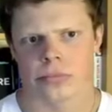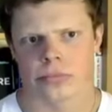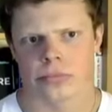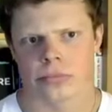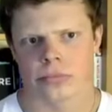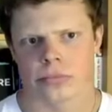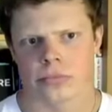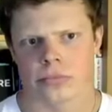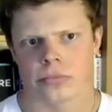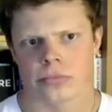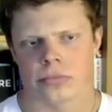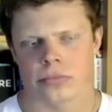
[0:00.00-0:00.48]

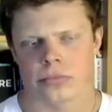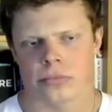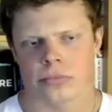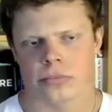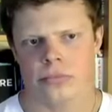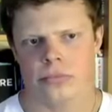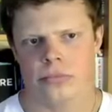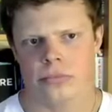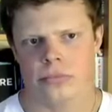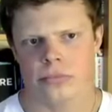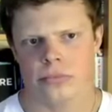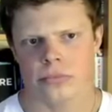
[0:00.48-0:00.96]

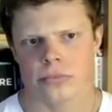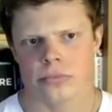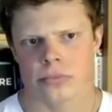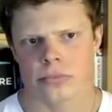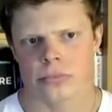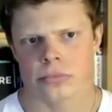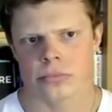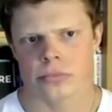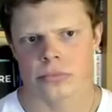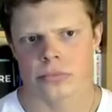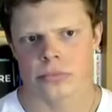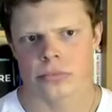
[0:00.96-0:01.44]

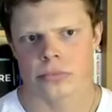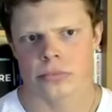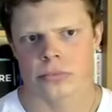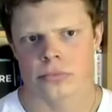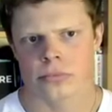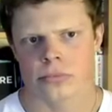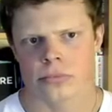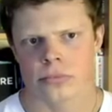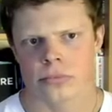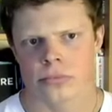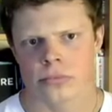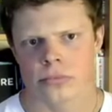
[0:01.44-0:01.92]

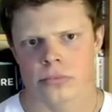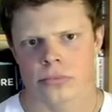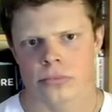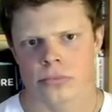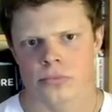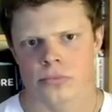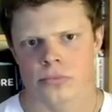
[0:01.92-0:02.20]
[no speech]